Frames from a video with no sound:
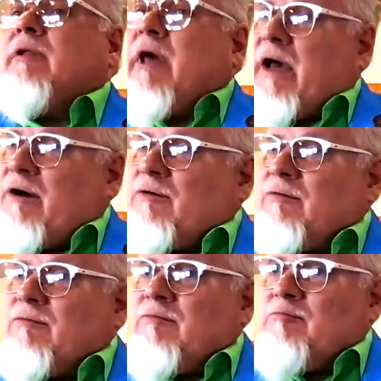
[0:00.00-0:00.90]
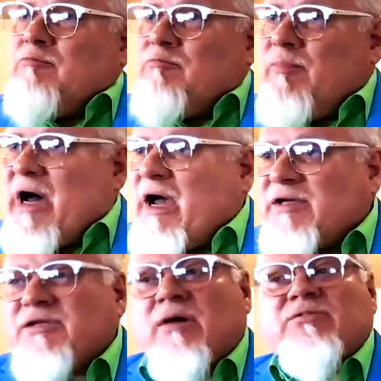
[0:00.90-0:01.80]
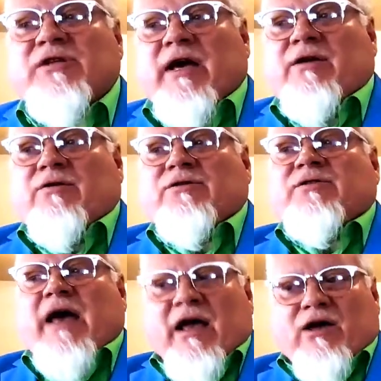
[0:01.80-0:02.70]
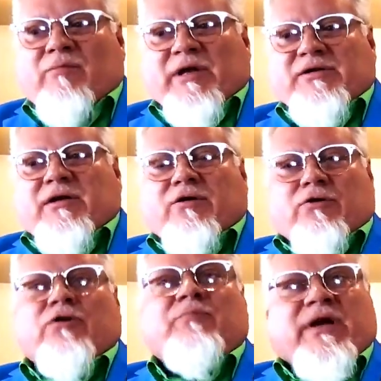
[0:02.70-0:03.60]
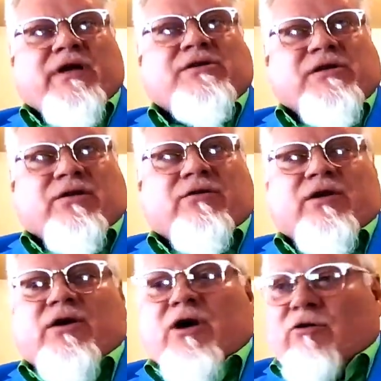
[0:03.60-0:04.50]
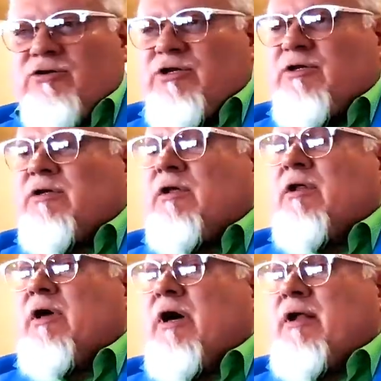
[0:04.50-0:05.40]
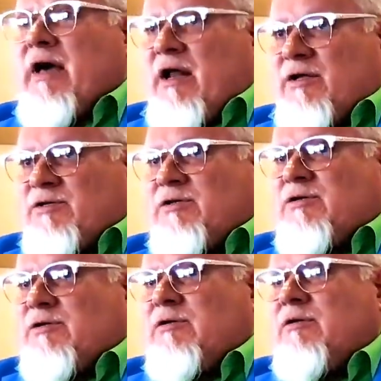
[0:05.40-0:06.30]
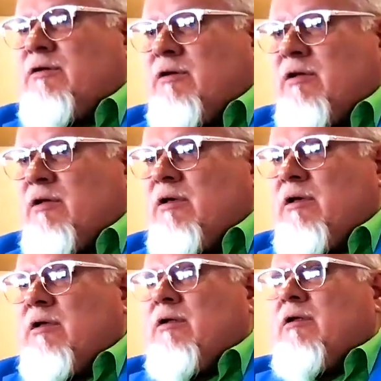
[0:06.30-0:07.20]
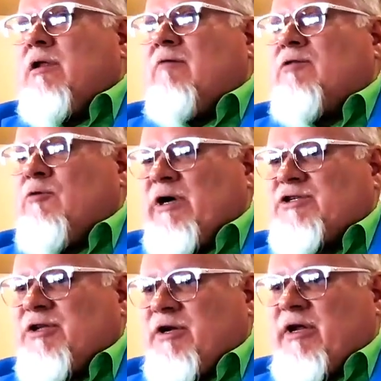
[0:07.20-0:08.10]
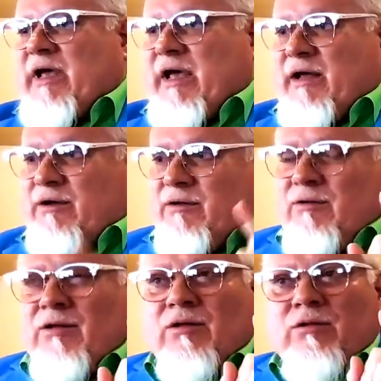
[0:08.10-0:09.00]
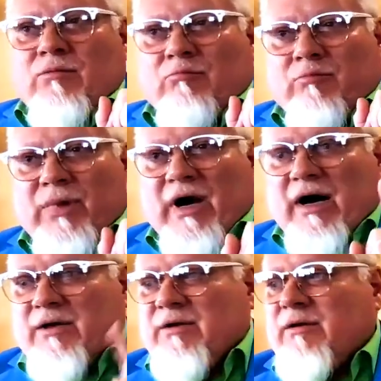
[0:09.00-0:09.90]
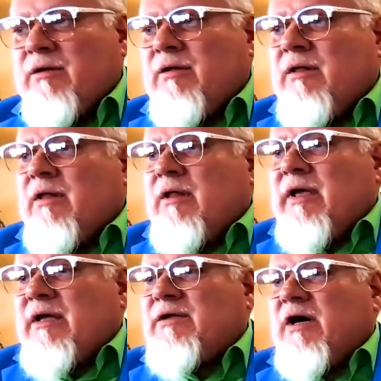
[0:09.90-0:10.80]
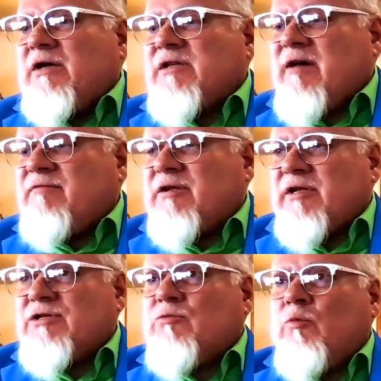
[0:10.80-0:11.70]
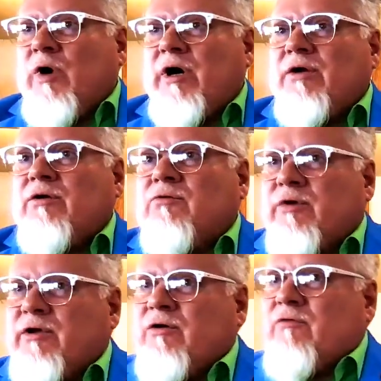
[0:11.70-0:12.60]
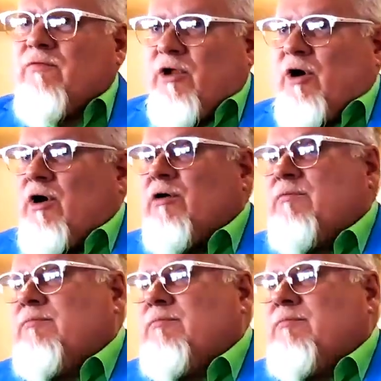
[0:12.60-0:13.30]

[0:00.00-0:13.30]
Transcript: Now, by some standards, that could be considered a cogent analysis of the question at hand. But it does have at least one critical flaw.